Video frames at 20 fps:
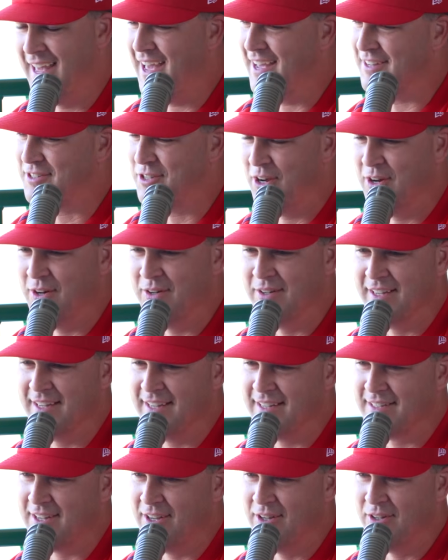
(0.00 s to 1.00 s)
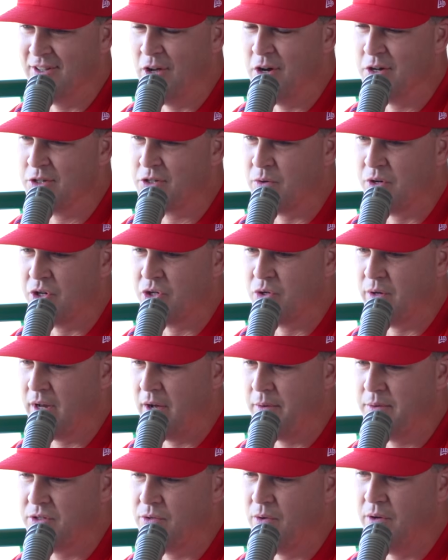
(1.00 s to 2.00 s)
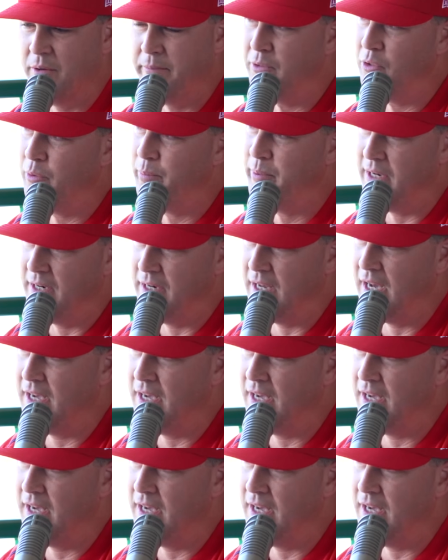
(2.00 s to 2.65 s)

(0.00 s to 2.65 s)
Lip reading: Yeah, so long story short, I was throwing a bullpen in